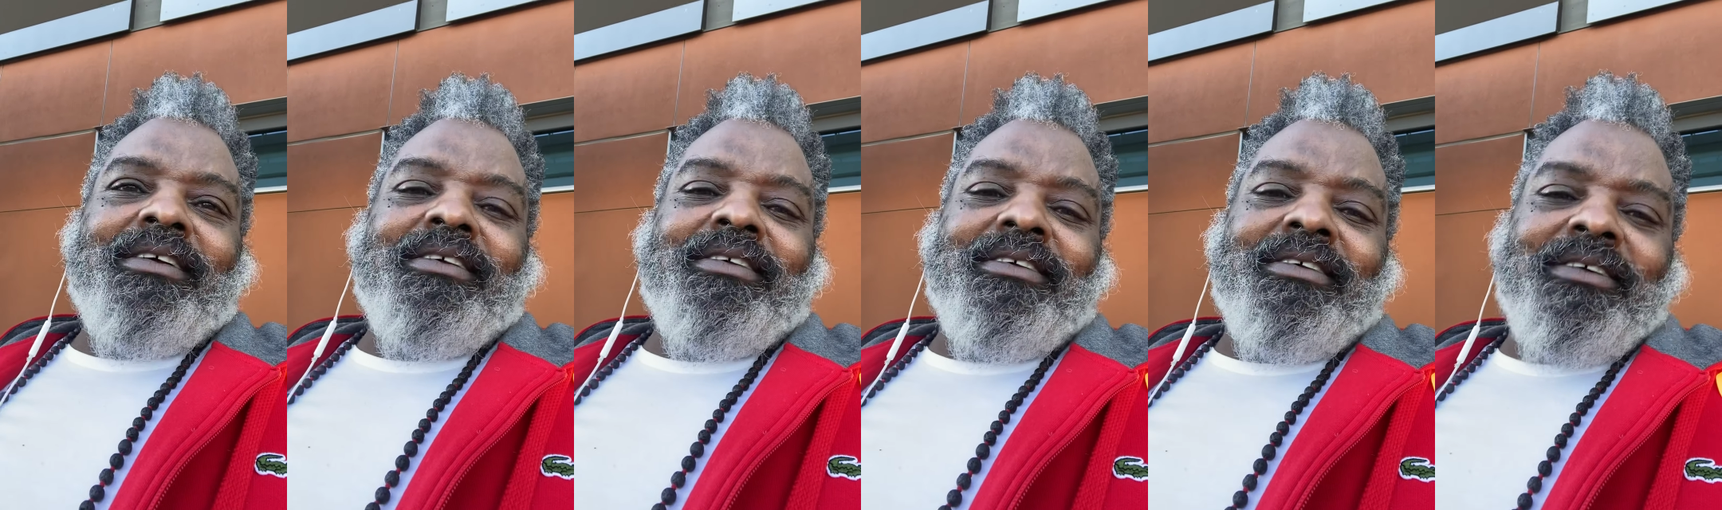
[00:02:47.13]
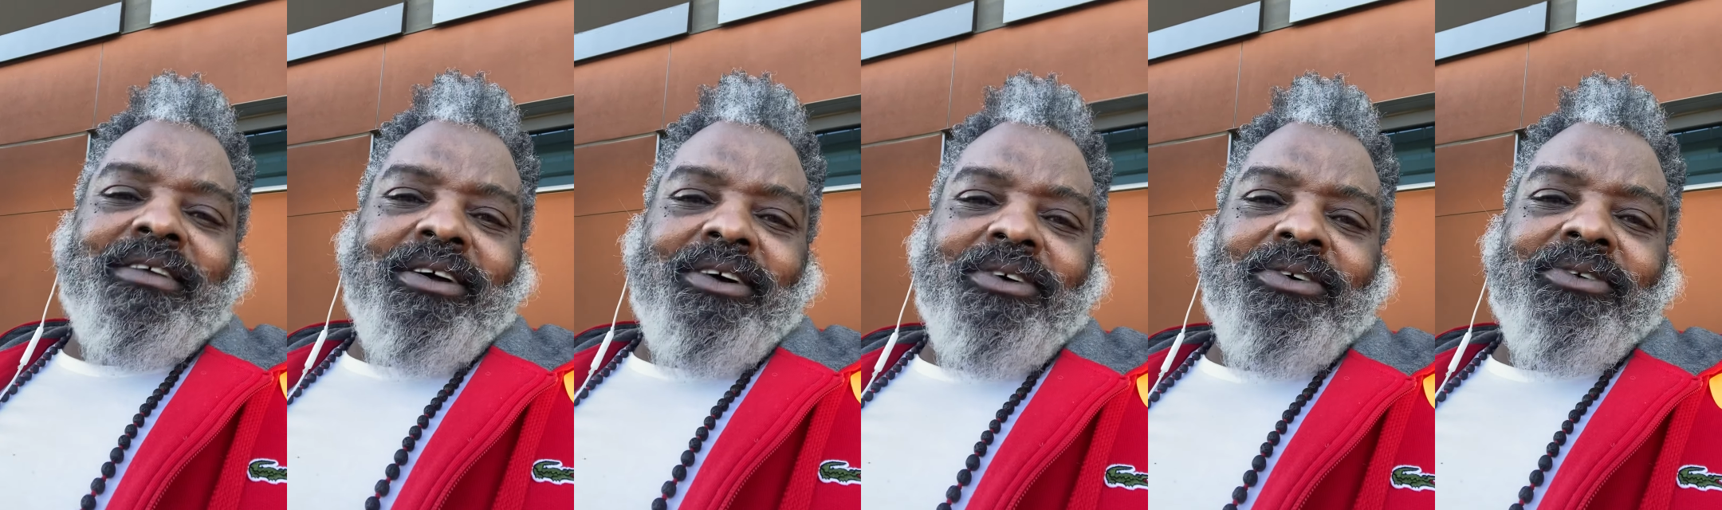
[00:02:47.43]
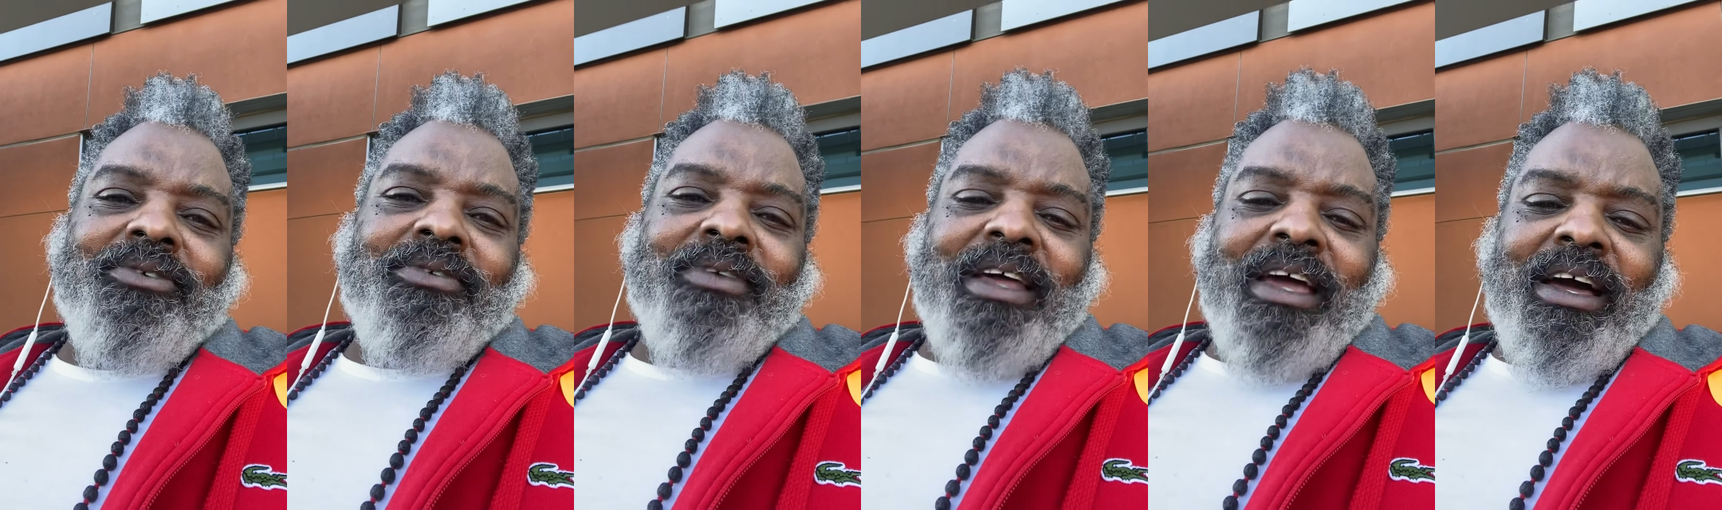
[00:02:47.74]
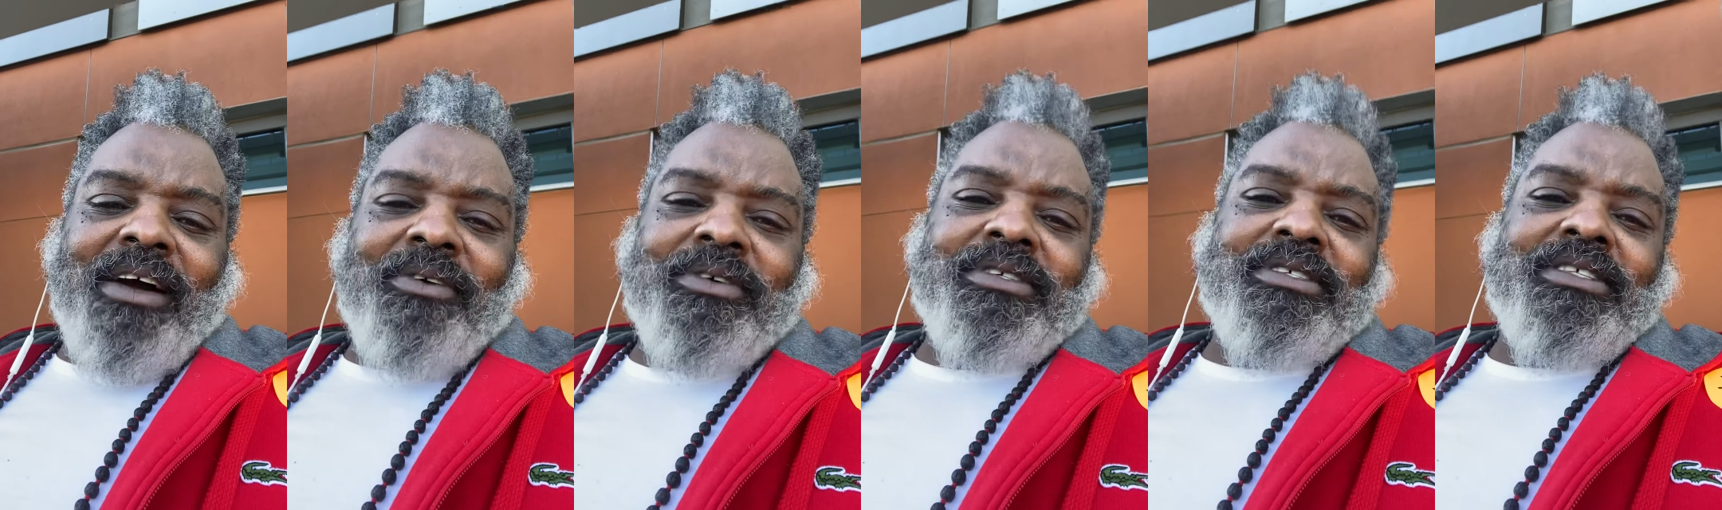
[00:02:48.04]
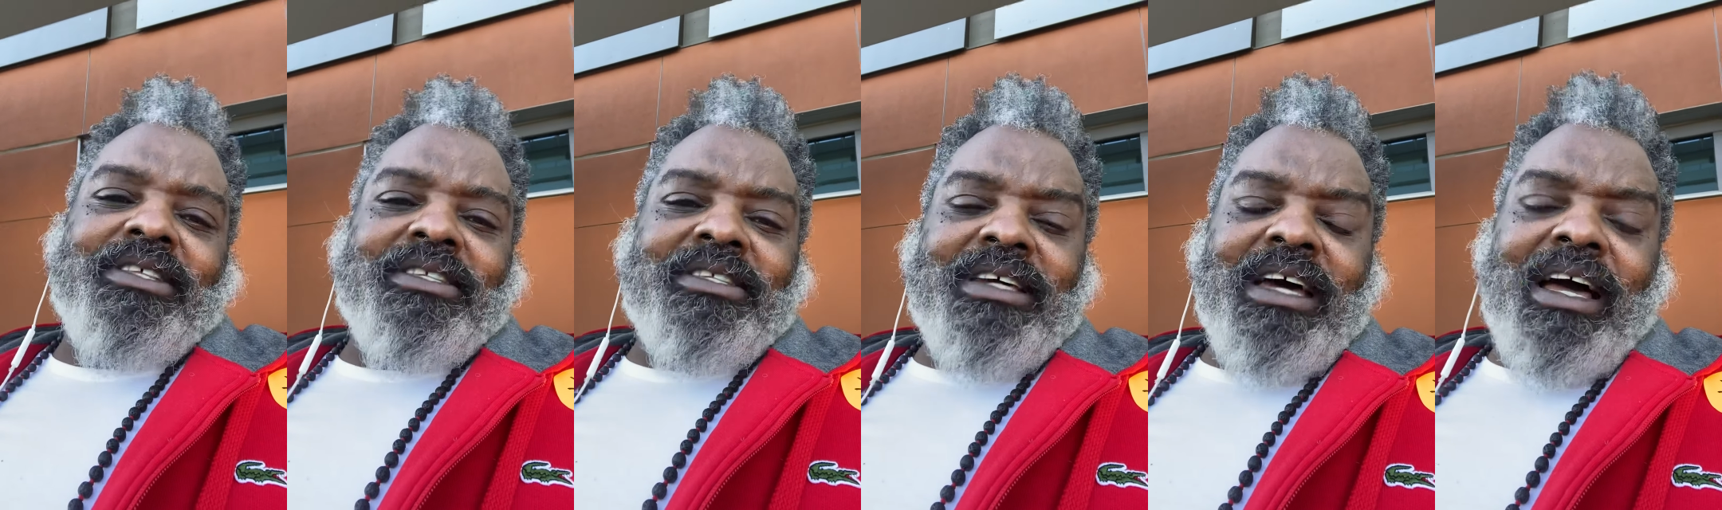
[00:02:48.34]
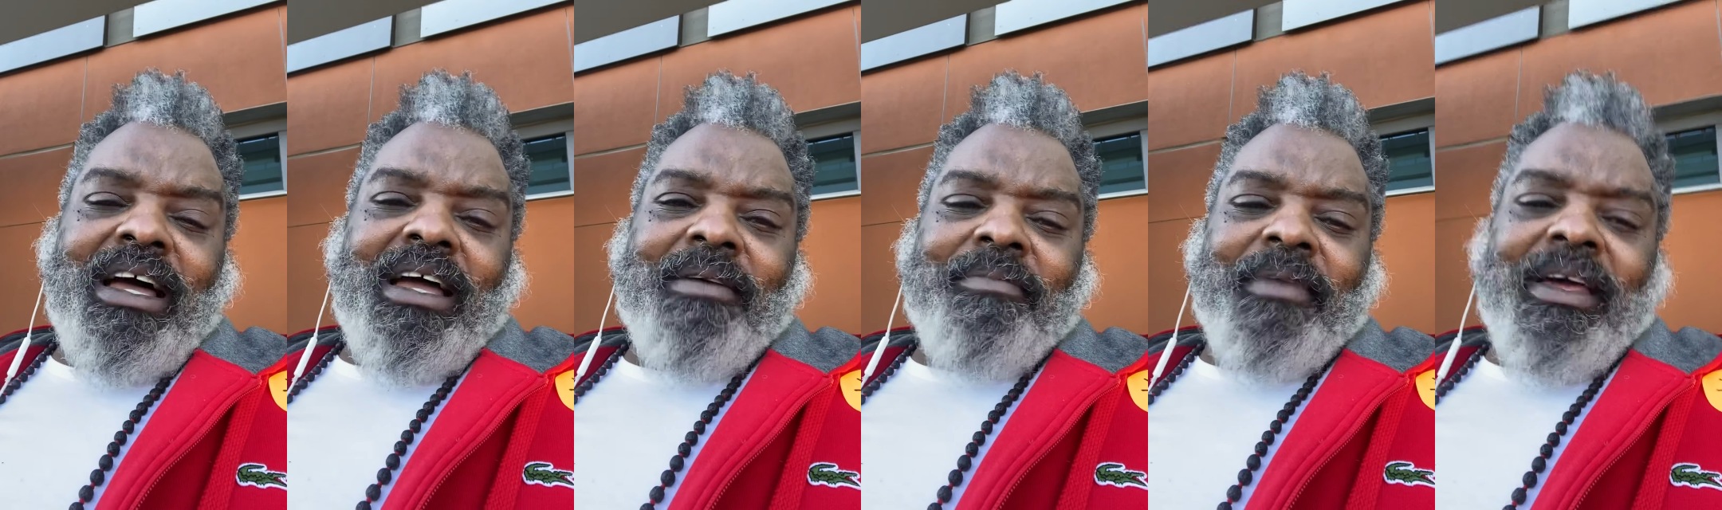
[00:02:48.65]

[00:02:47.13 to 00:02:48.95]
now is the time.